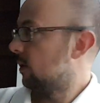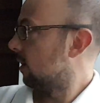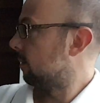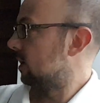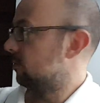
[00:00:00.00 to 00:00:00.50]

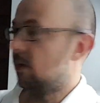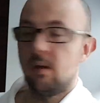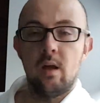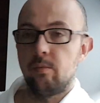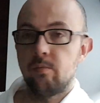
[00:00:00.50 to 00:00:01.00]
I mean,
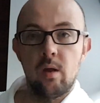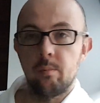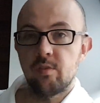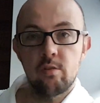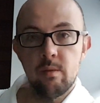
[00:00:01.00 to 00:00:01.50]

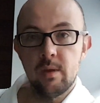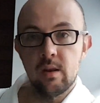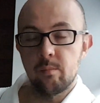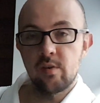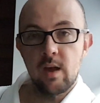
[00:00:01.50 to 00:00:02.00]
I'm screaming,
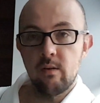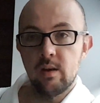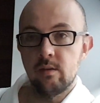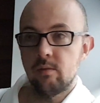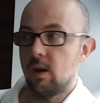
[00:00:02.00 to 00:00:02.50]
I'm
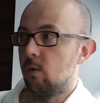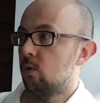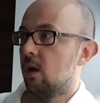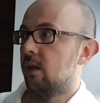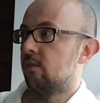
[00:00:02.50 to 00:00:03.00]
shouting,
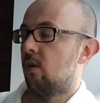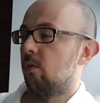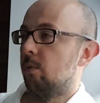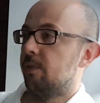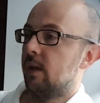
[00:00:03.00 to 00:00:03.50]
all kinds of
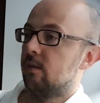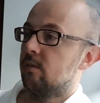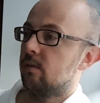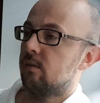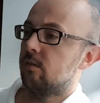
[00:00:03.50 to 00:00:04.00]
horrible things.